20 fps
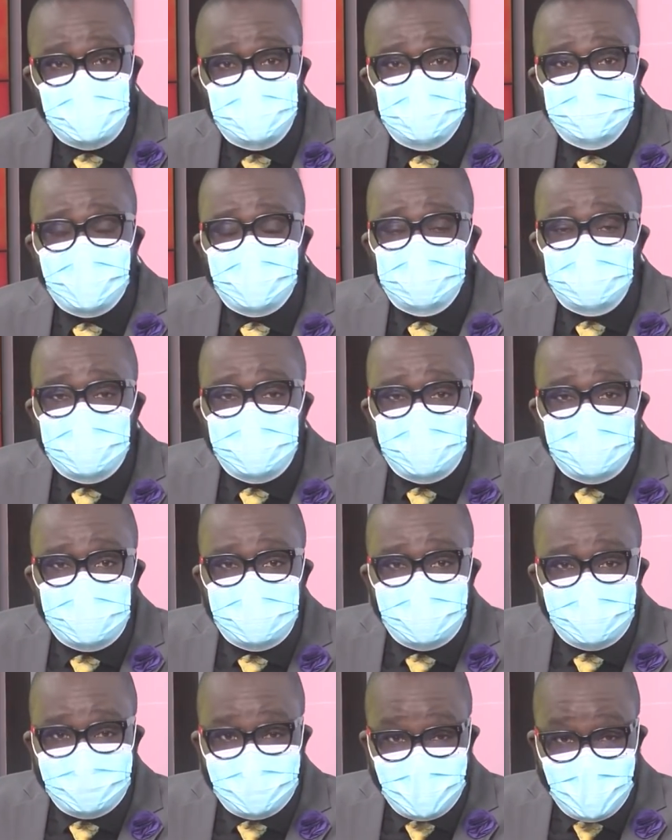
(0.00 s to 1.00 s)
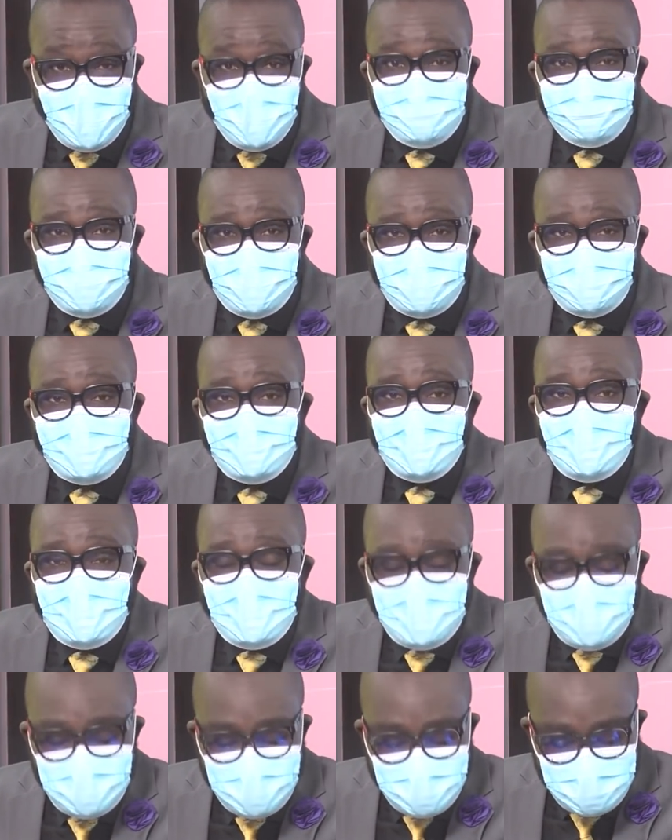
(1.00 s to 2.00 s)
I was mentioning earlier that Kenya,
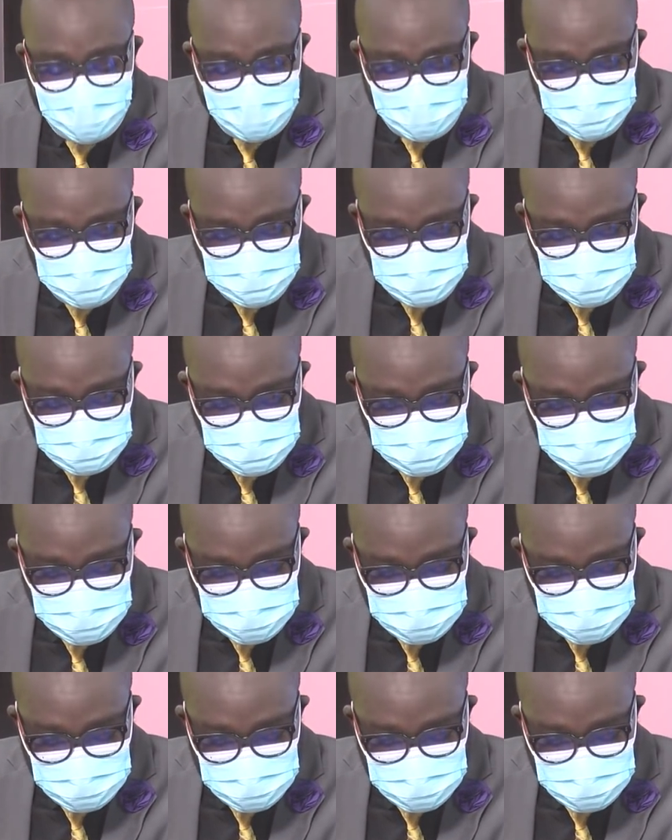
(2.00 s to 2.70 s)
uh, you know,